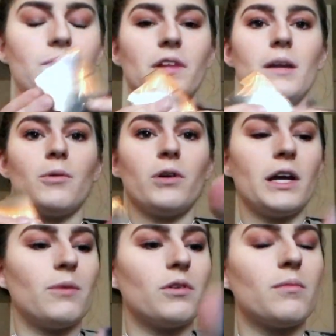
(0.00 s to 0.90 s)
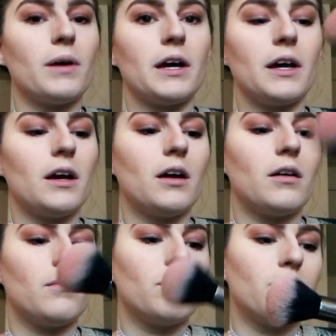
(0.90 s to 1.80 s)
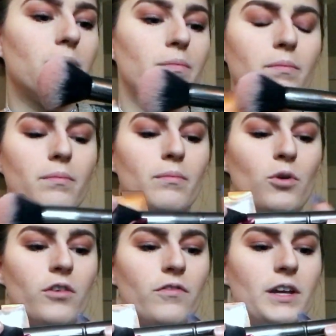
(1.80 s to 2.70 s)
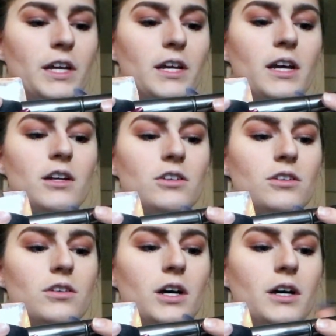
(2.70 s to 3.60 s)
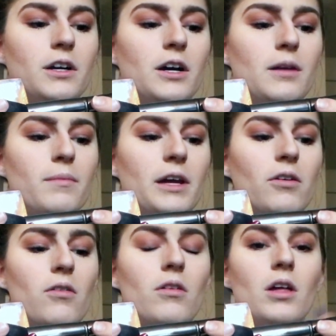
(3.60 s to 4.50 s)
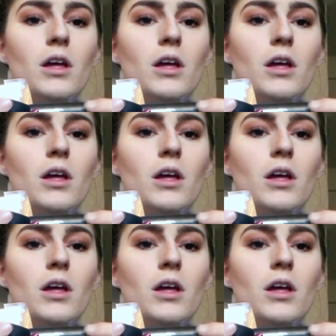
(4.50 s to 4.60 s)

And I'm going in with my Morphe Gunmetal